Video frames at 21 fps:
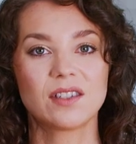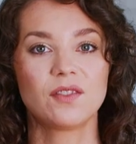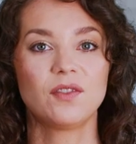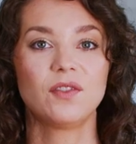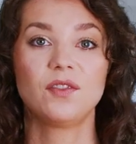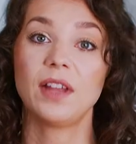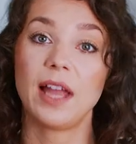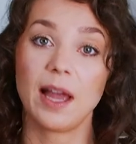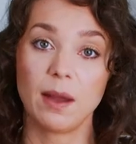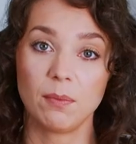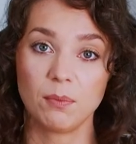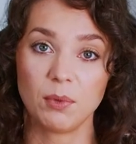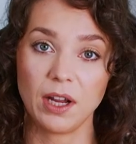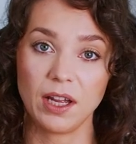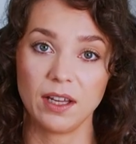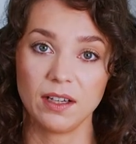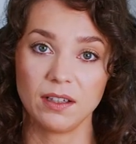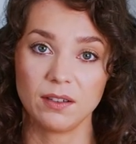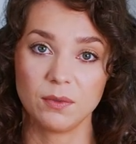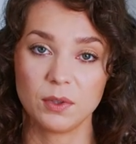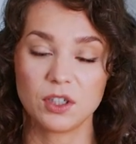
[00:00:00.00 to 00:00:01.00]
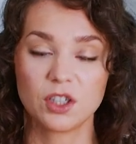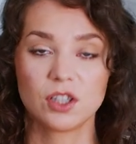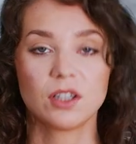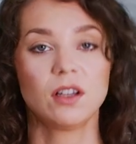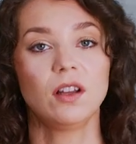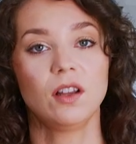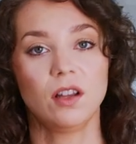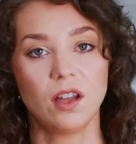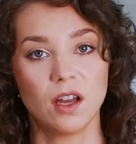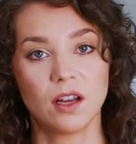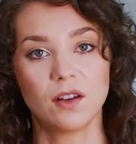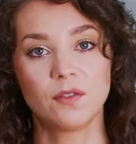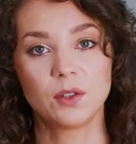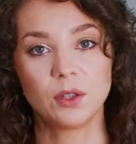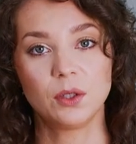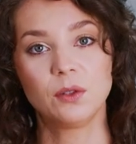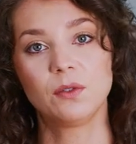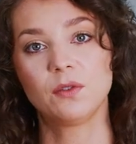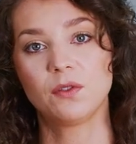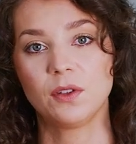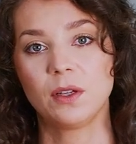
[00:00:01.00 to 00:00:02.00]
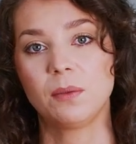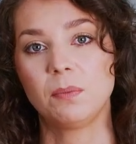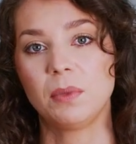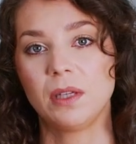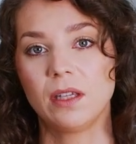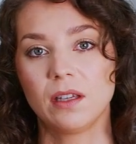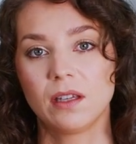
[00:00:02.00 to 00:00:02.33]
flatbread, which a lot of gluten-free